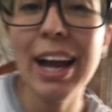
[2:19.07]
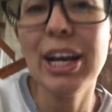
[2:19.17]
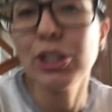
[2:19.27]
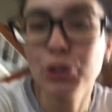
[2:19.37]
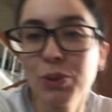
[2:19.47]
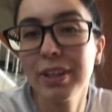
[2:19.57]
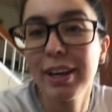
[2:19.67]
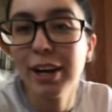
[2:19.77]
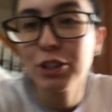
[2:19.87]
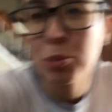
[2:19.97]

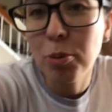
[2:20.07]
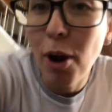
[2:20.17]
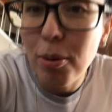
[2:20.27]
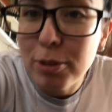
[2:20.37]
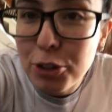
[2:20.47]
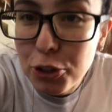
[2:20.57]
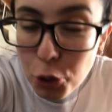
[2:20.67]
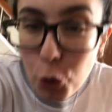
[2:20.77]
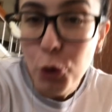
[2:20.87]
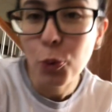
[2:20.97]
Actually, I should probably
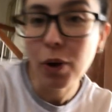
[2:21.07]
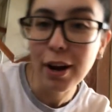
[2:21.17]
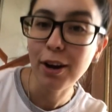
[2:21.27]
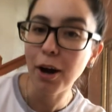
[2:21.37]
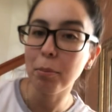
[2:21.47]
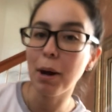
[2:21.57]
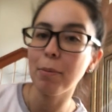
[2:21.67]
show you what I got my